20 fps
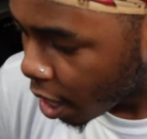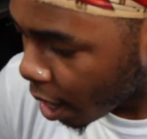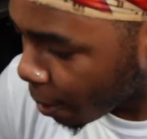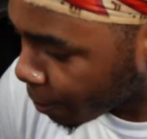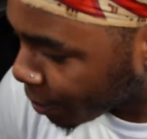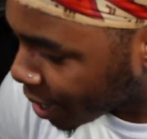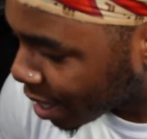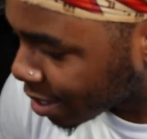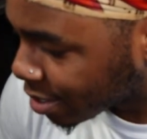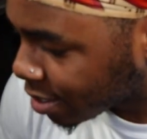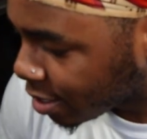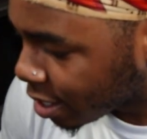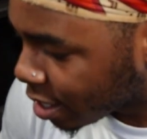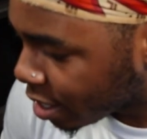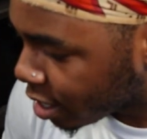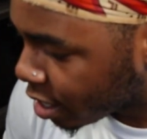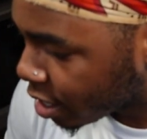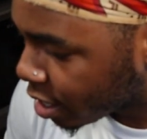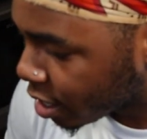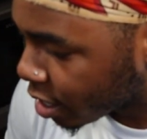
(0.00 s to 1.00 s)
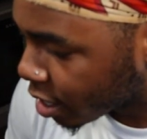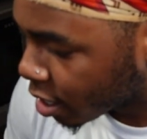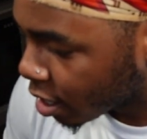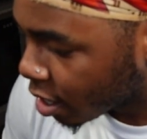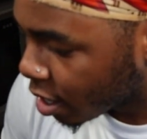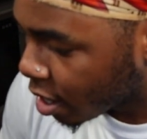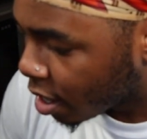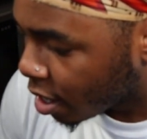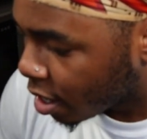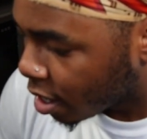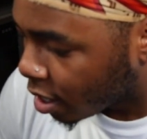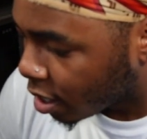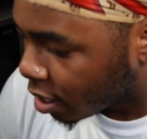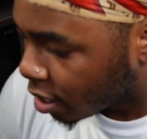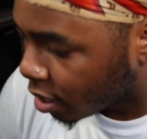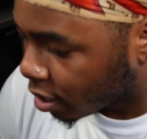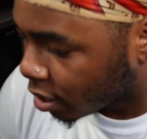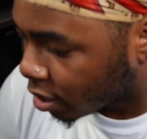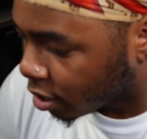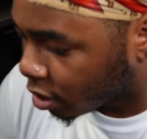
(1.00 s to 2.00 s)
I'm not sitting here
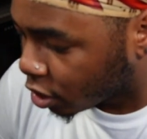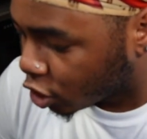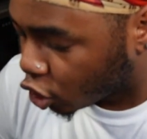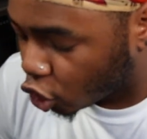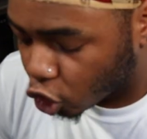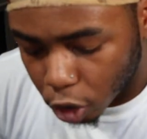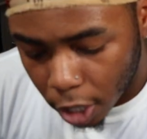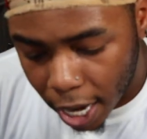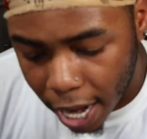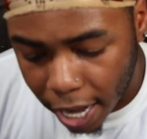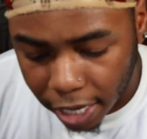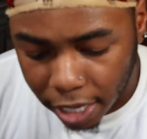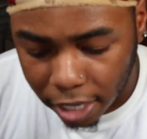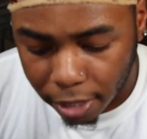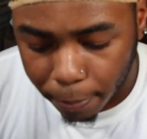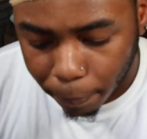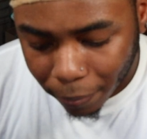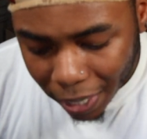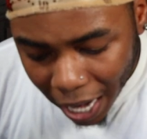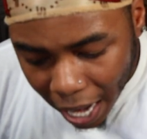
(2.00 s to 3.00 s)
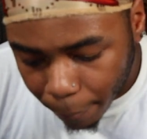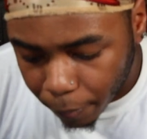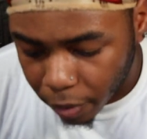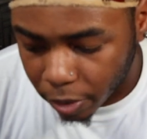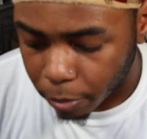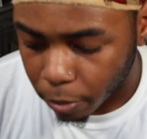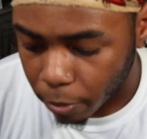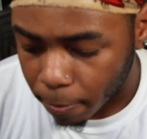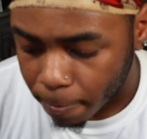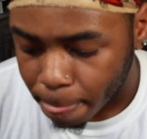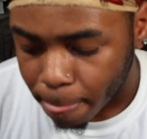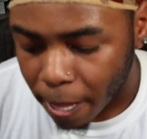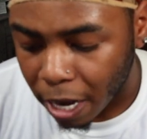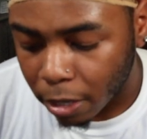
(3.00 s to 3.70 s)
dragging black people.